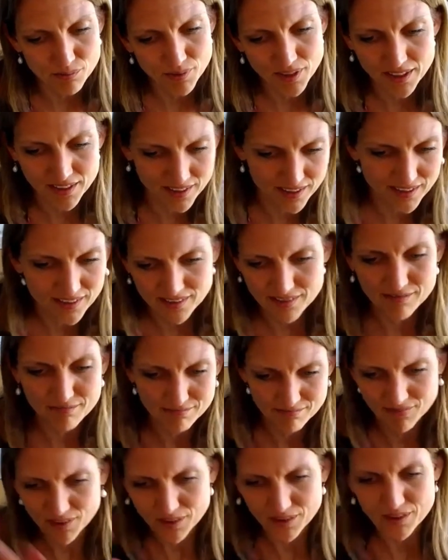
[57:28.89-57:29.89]
because
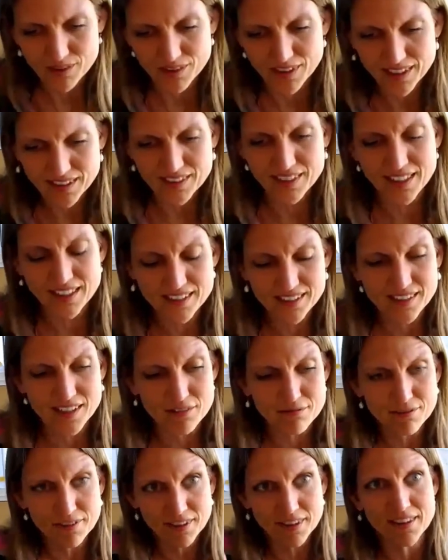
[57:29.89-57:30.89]
it's
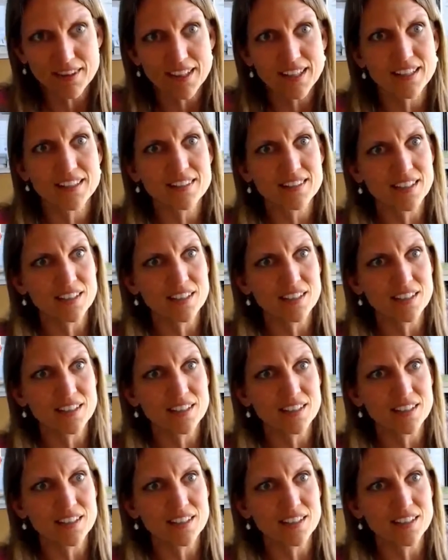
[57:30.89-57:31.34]
different things